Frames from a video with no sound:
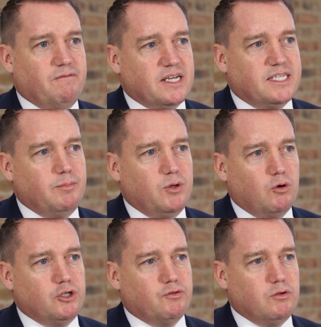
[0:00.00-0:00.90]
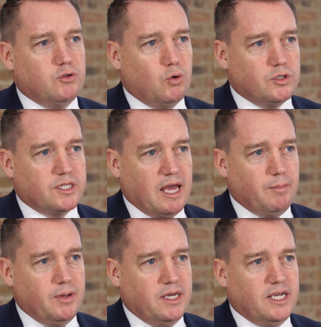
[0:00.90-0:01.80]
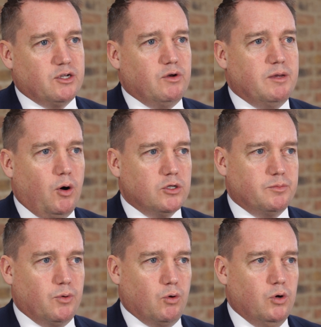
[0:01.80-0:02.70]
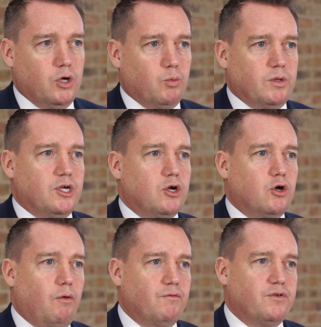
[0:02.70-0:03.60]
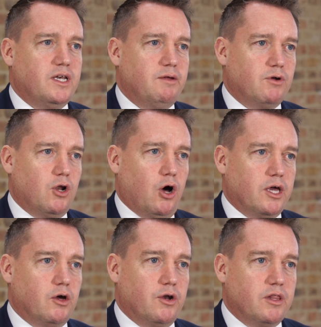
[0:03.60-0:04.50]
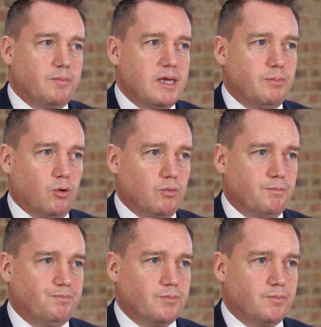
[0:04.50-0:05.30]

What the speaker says: investing beyond your own doorstep is only possible when you can confidently rely on other people,